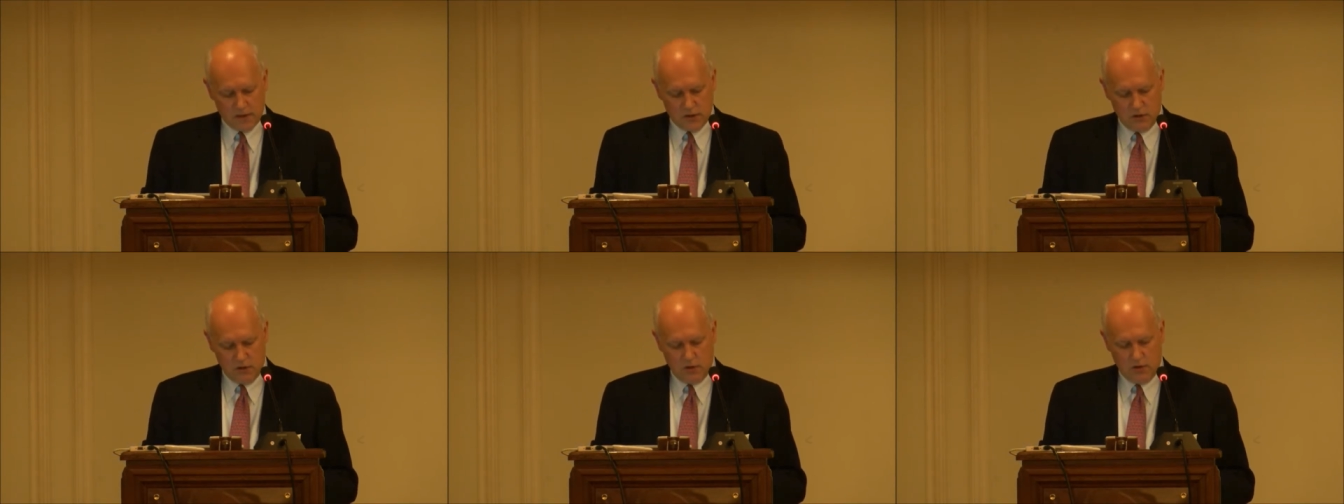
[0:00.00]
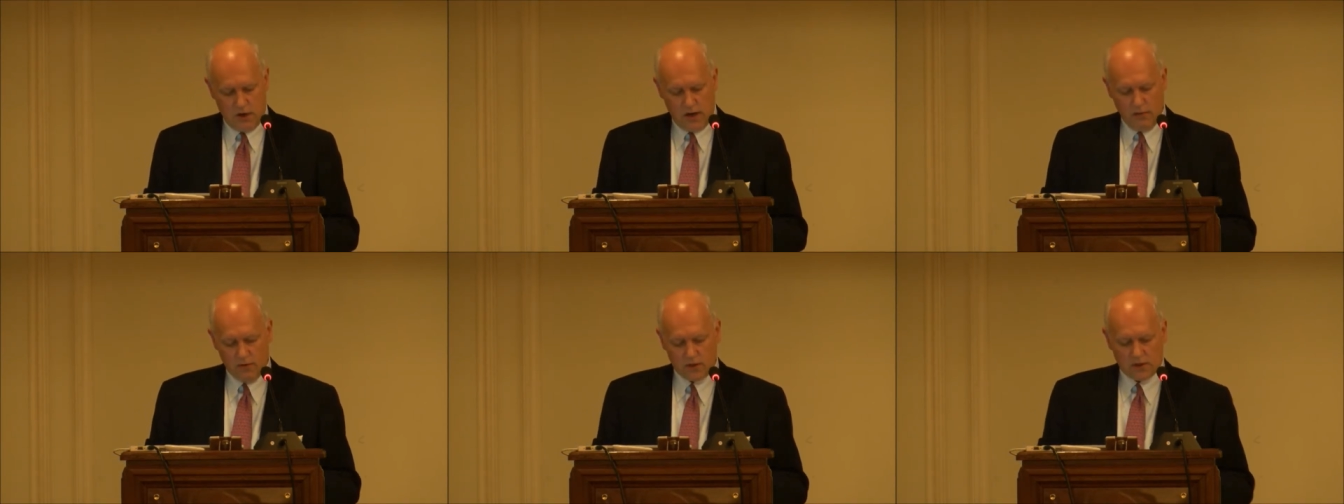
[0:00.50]
so
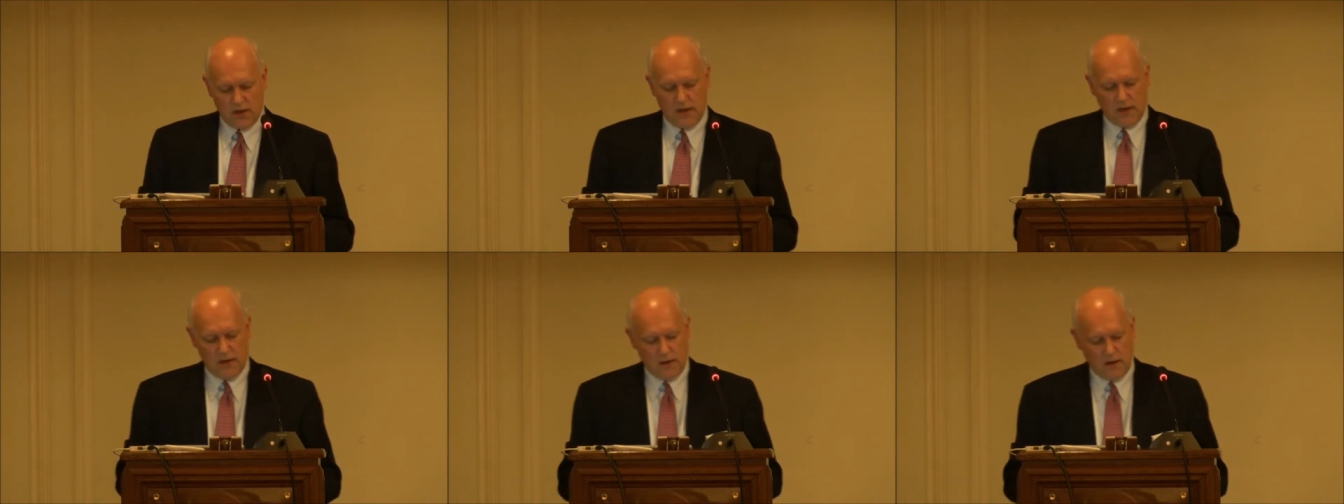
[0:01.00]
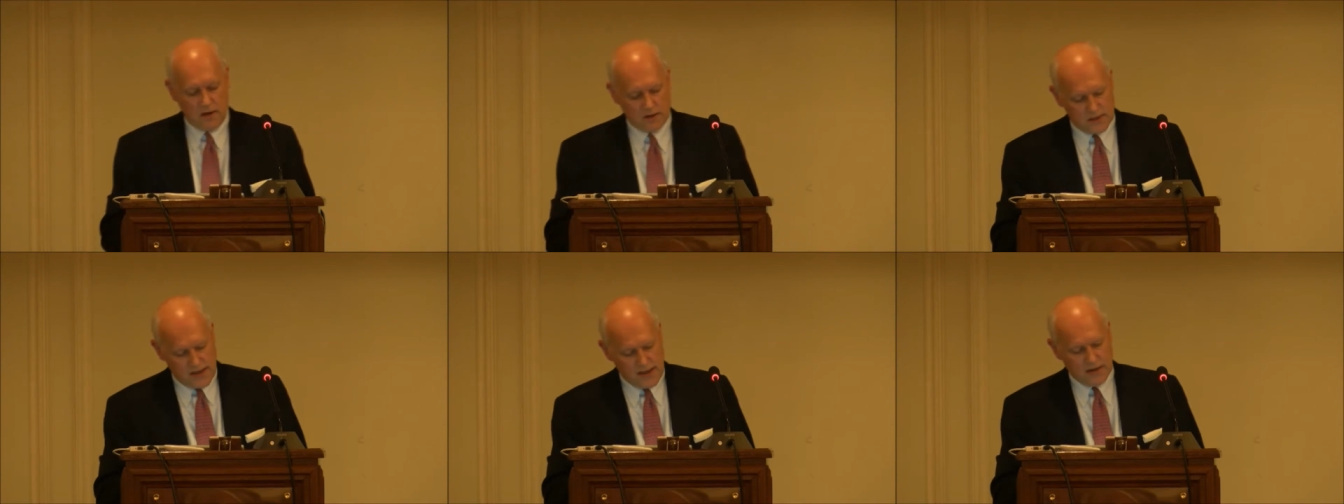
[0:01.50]
I would say
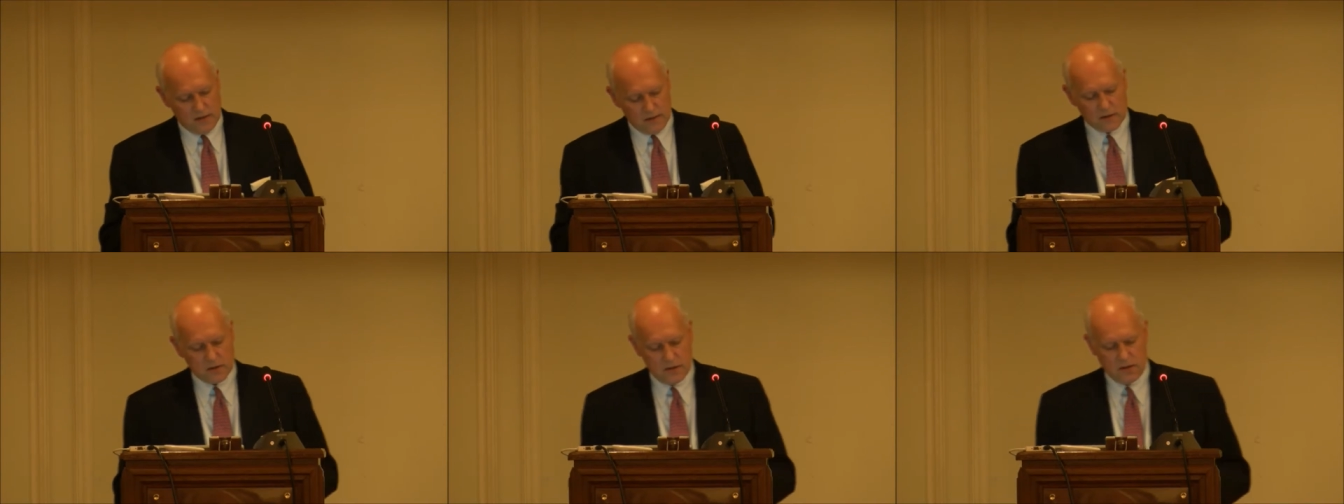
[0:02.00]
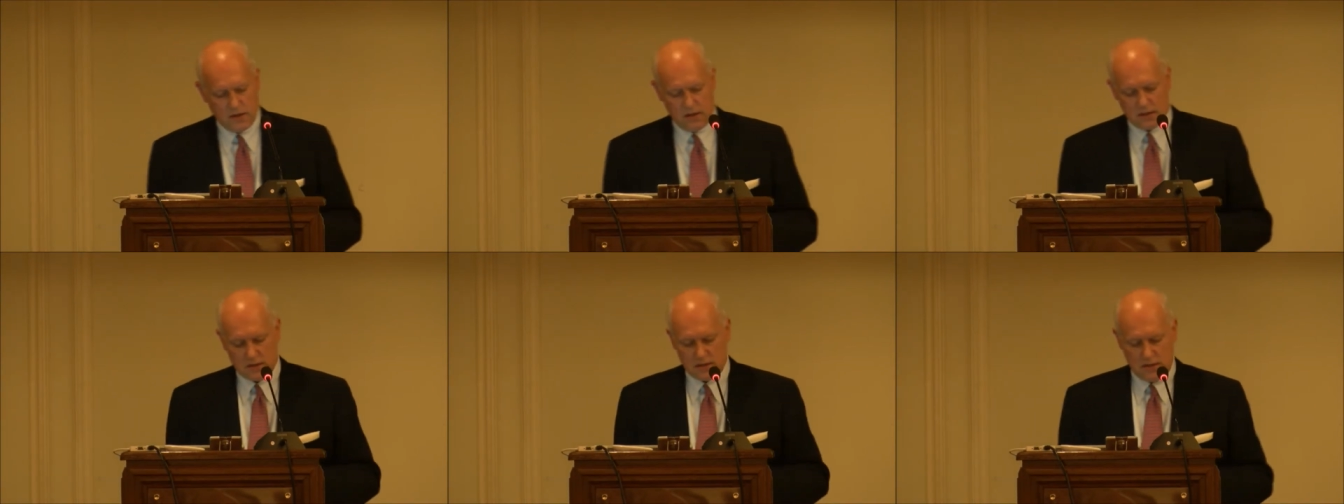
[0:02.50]
uh, talent
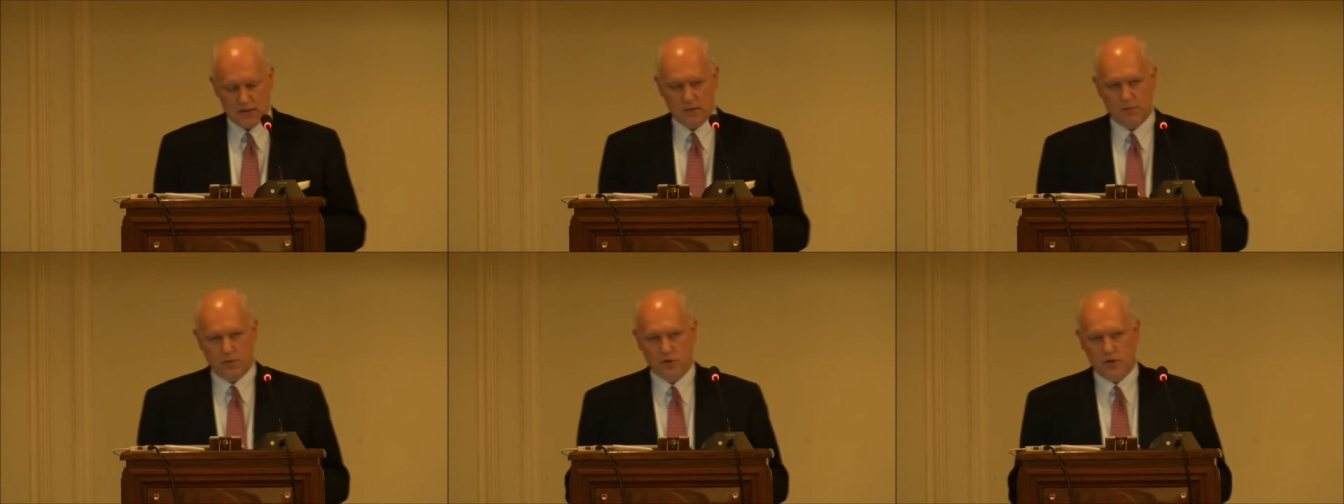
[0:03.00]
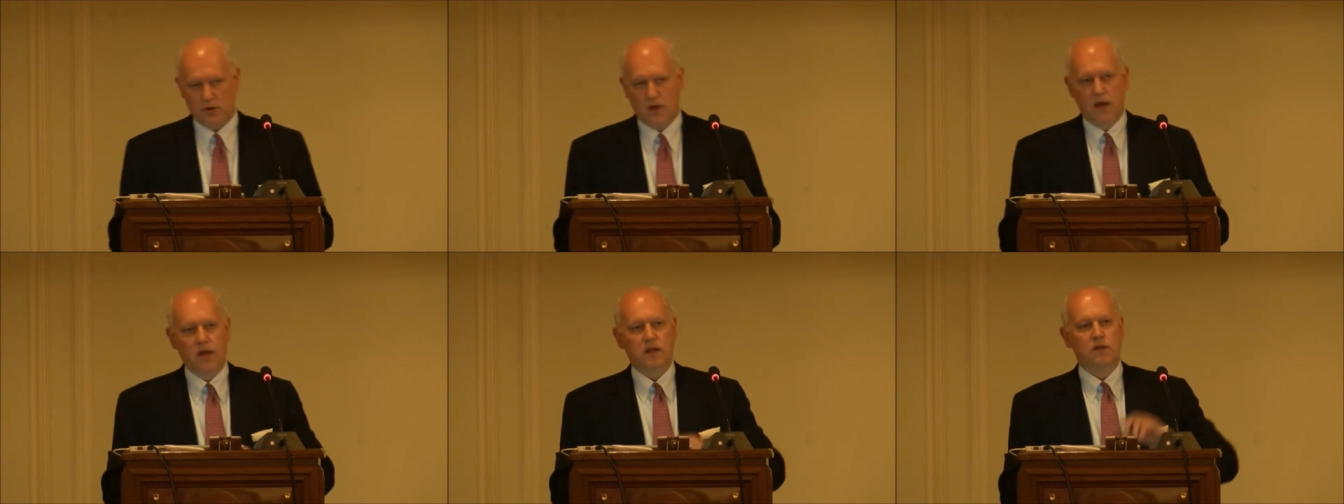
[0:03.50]
is, is
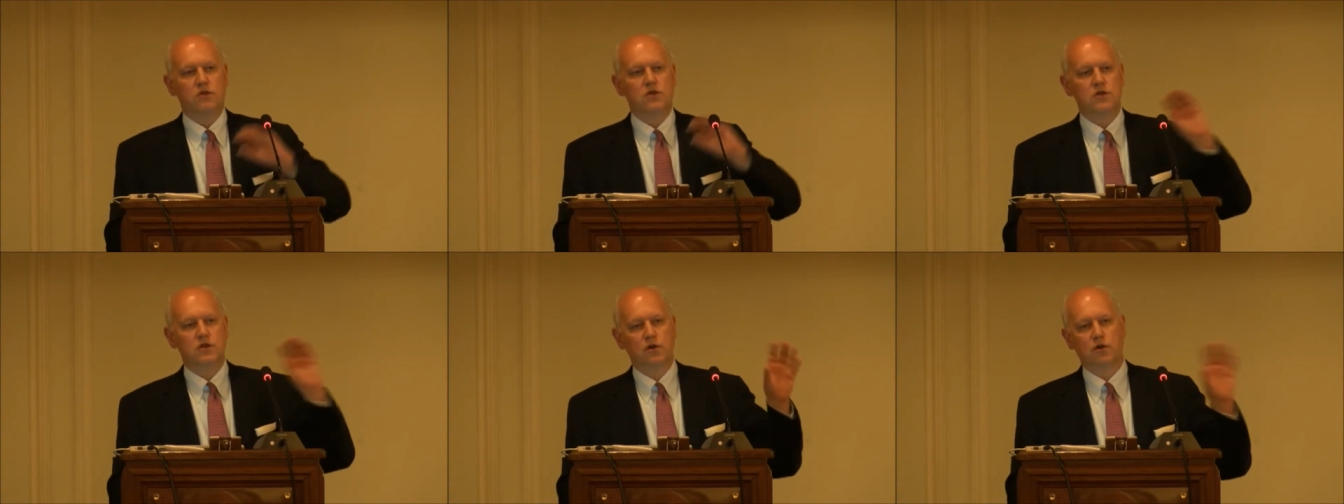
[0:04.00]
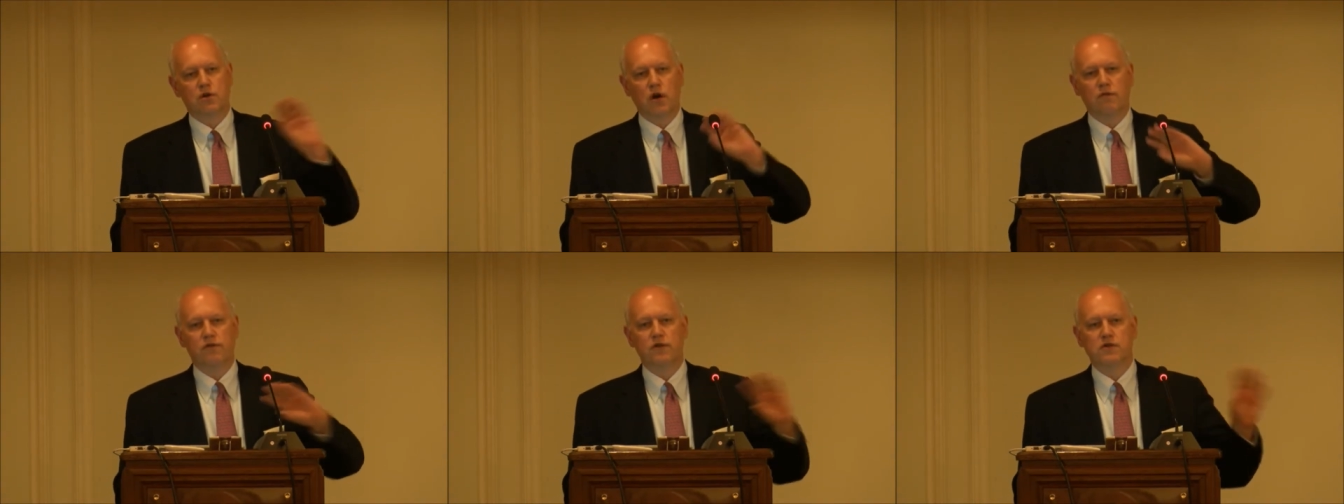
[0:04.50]
important. There is no
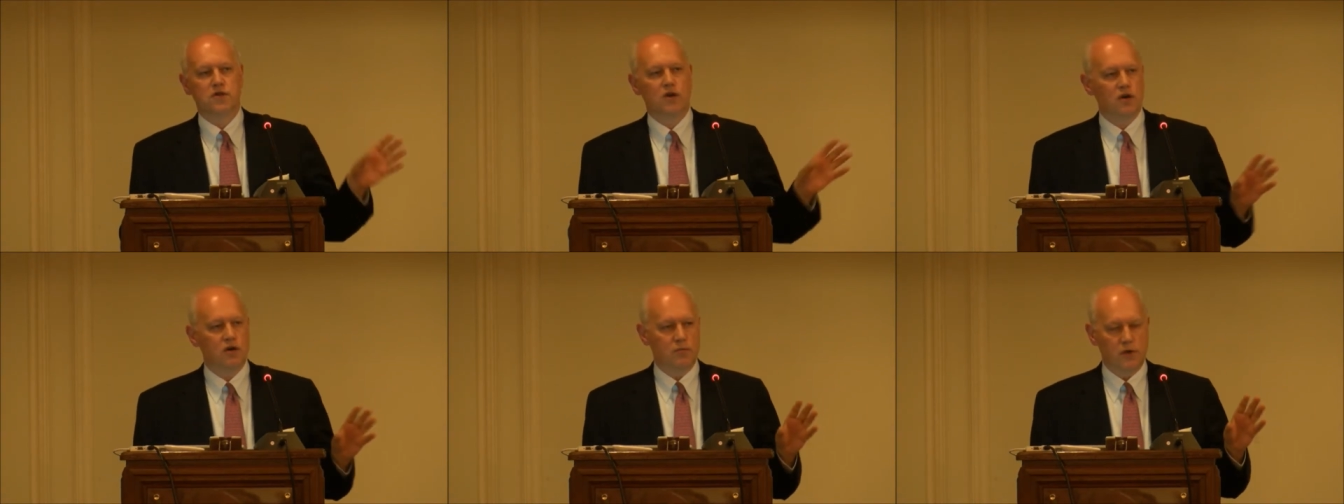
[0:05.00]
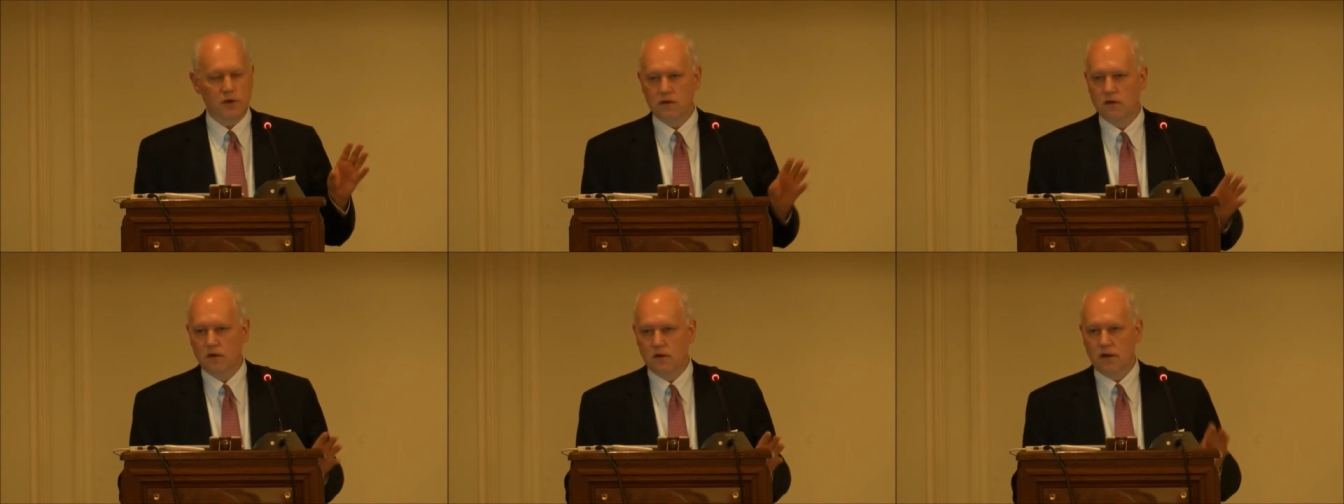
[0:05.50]
governance
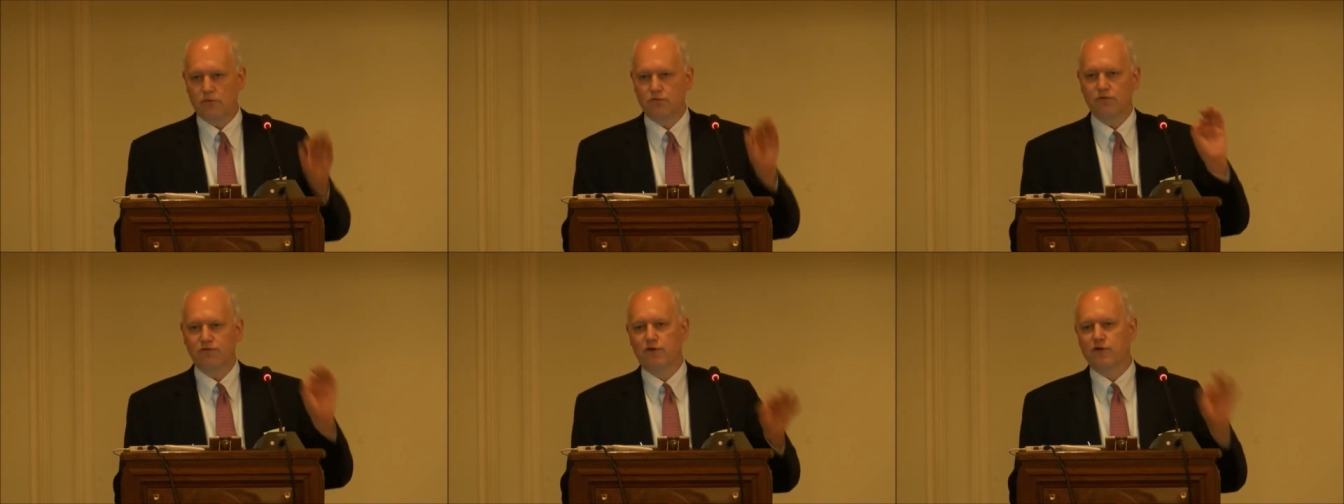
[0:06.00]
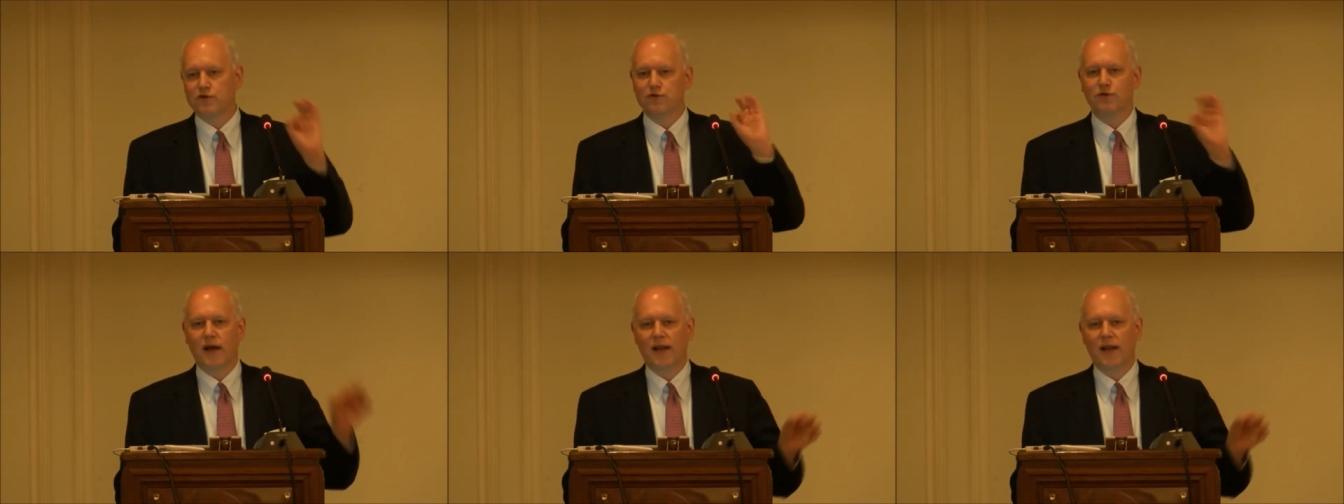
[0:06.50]
document that refers to